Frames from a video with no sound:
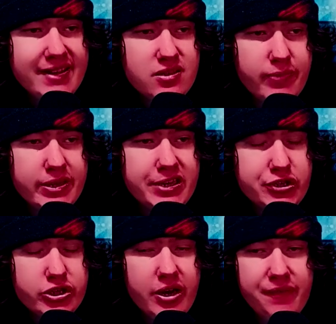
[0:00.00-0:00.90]
That's
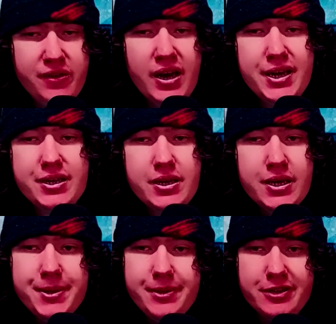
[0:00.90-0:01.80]
what they should have
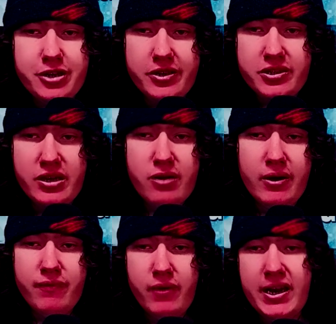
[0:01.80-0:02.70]
done. They should have
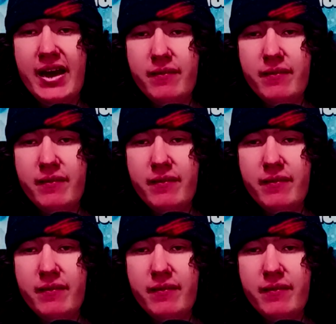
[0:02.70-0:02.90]
stuck with